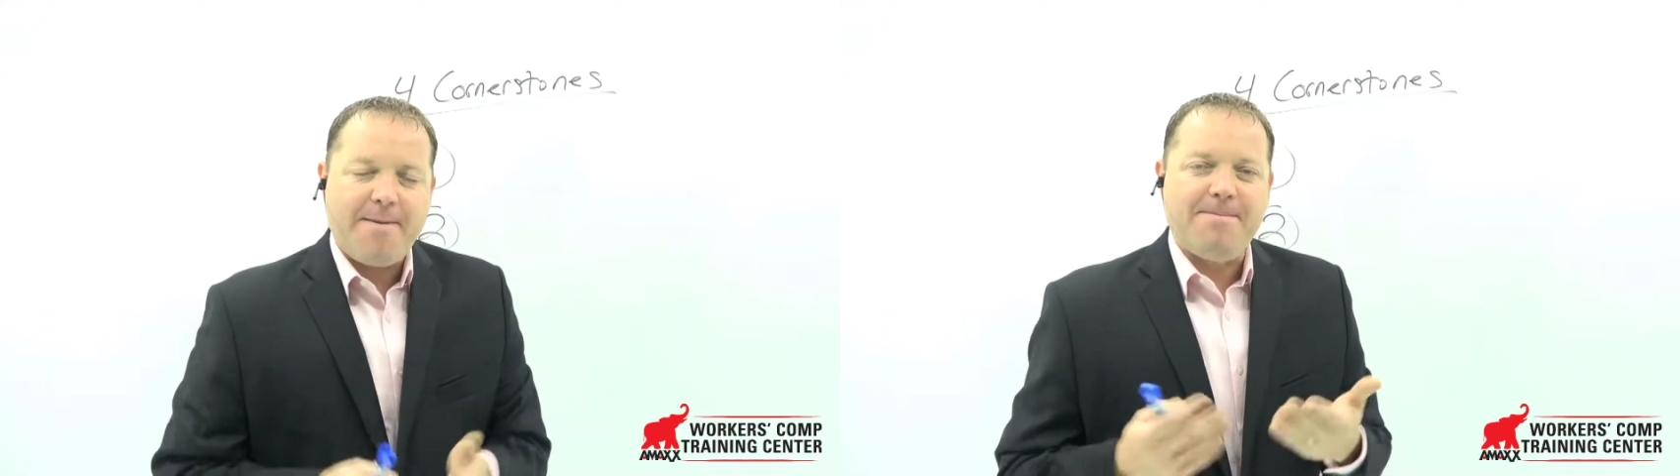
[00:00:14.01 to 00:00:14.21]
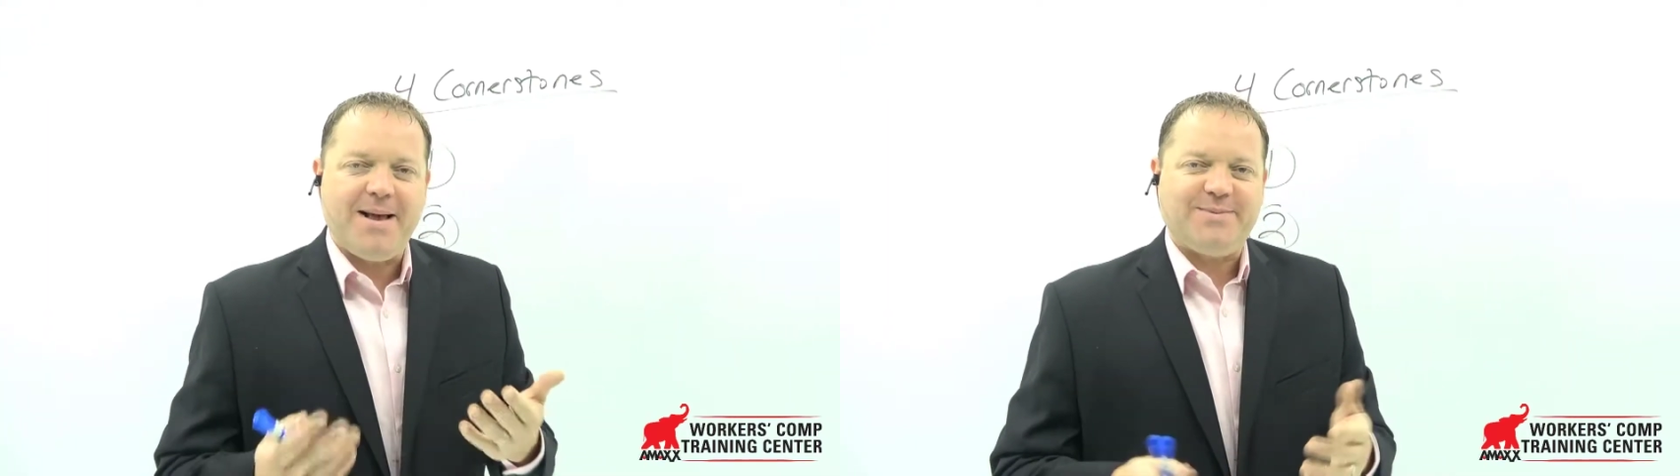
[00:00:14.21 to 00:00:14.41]

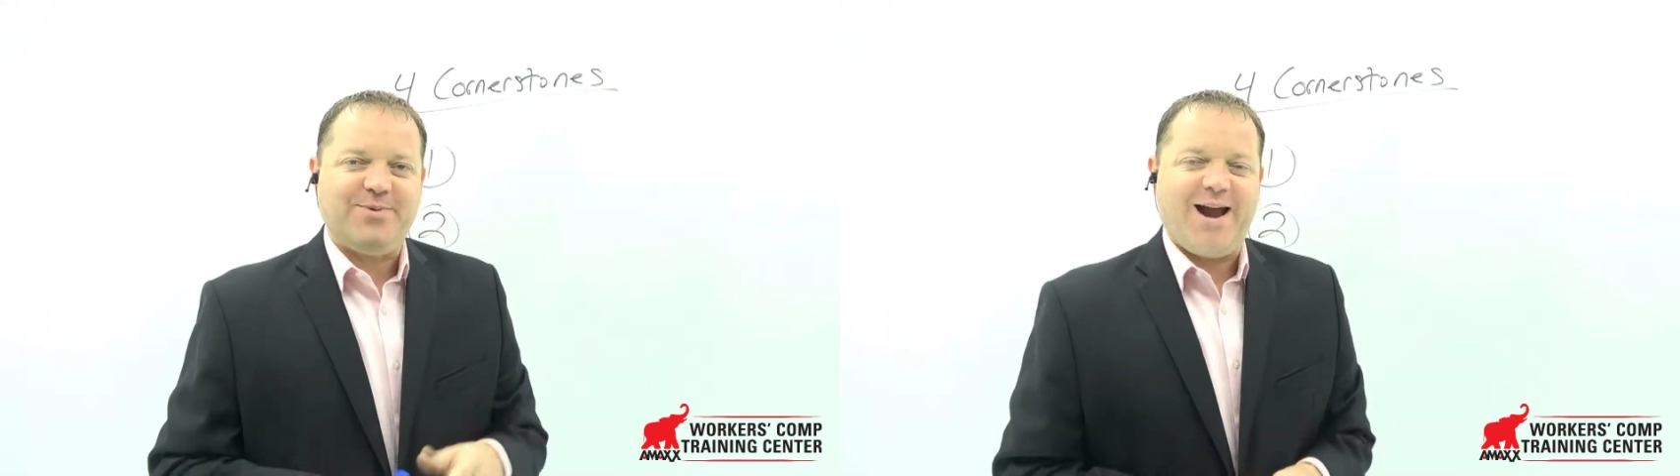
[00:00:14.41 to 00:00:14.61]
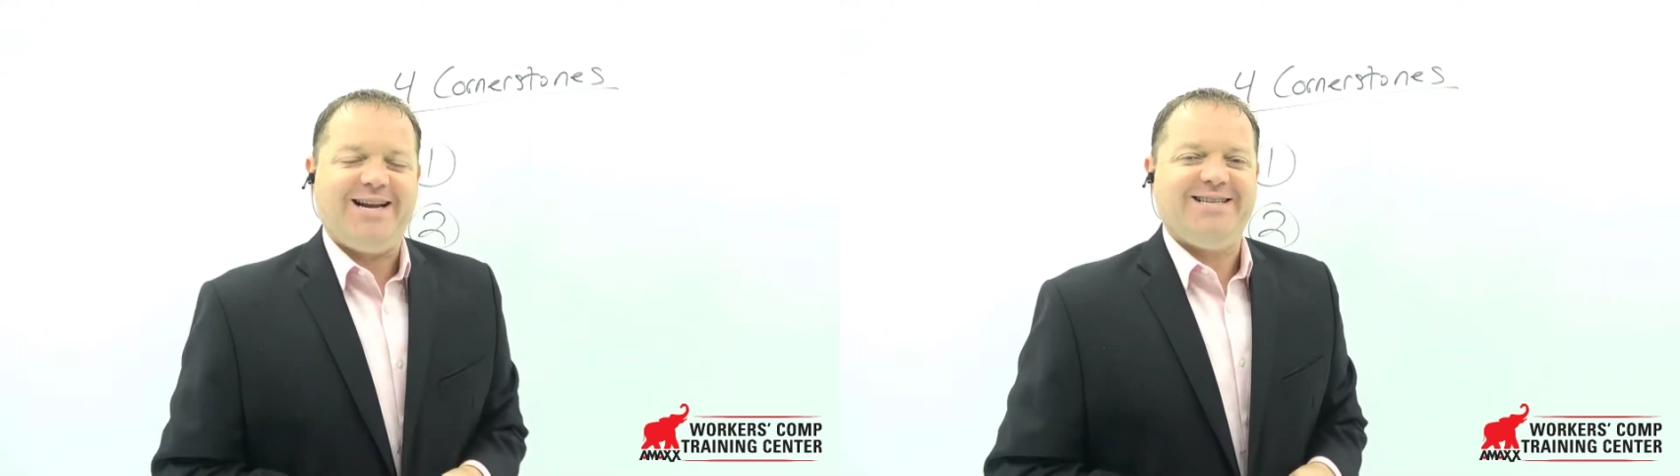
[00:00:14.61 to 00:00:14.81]
best
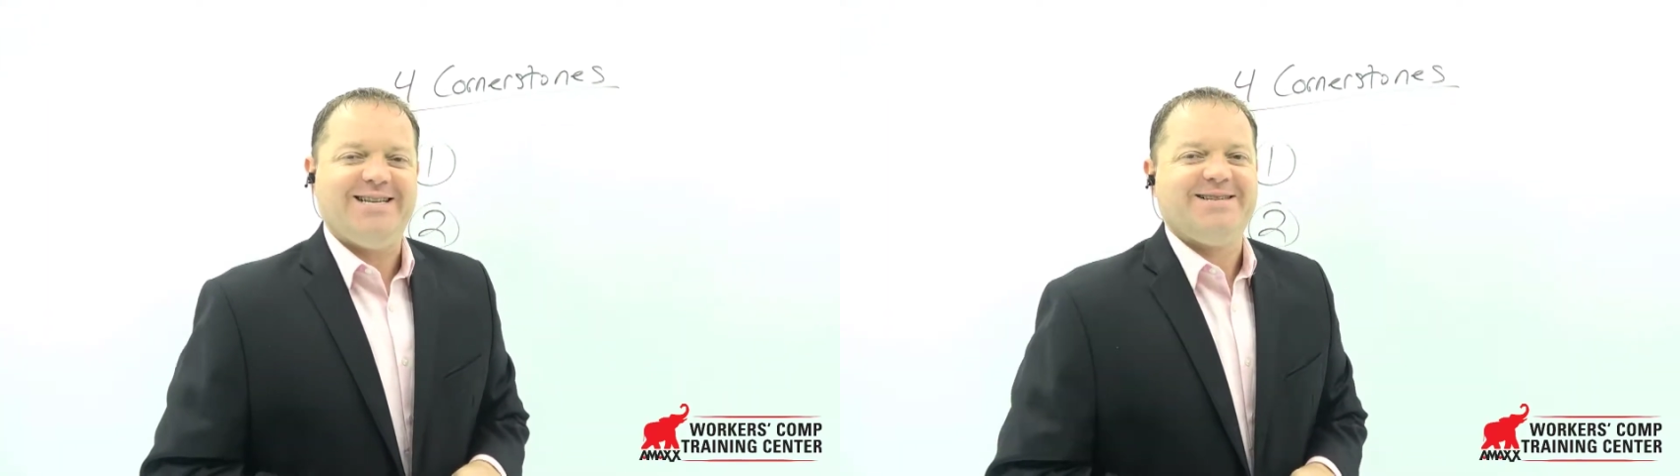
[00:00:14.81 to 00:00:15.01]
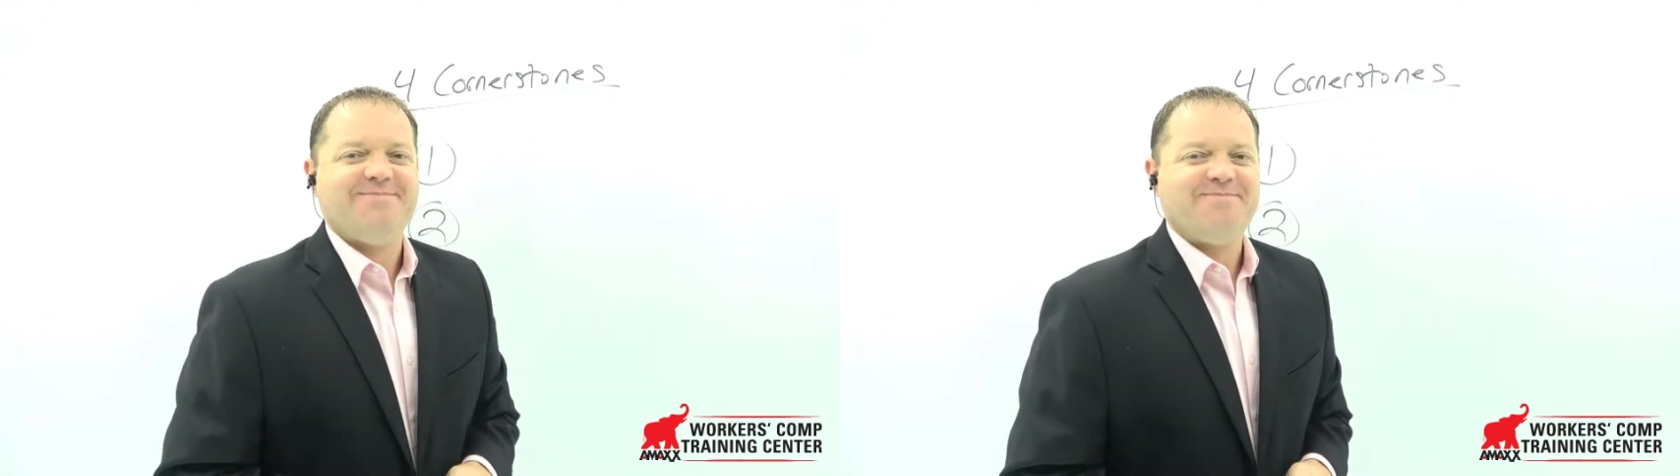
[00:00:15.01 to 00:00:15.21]

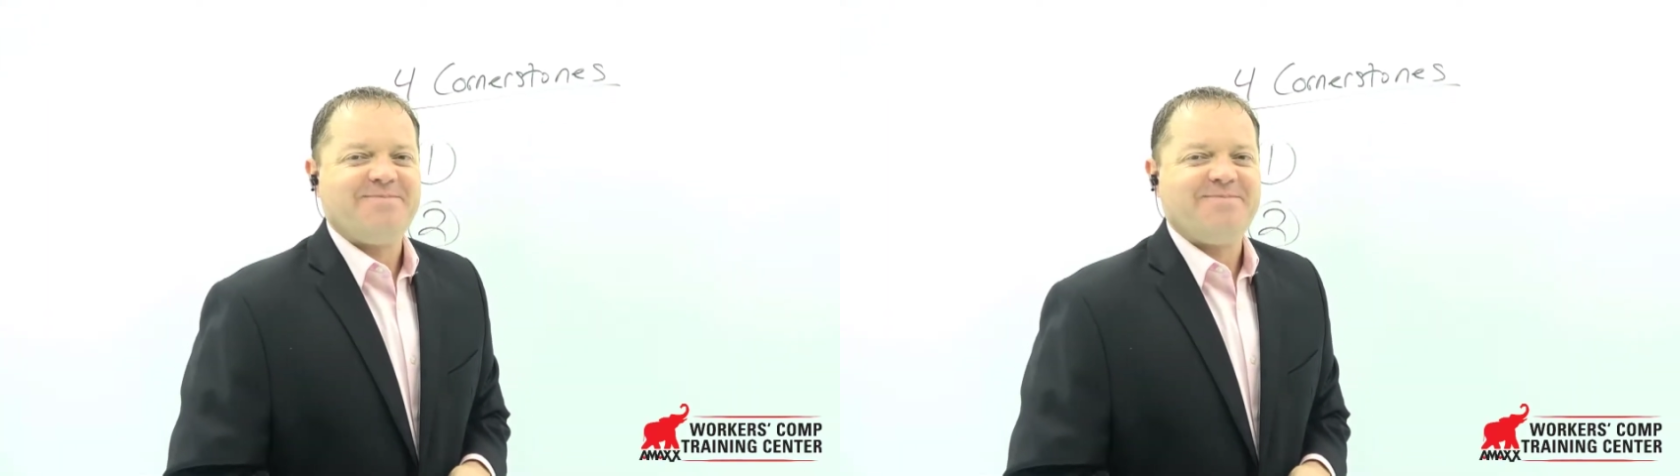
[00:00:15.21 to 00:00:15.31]
practices?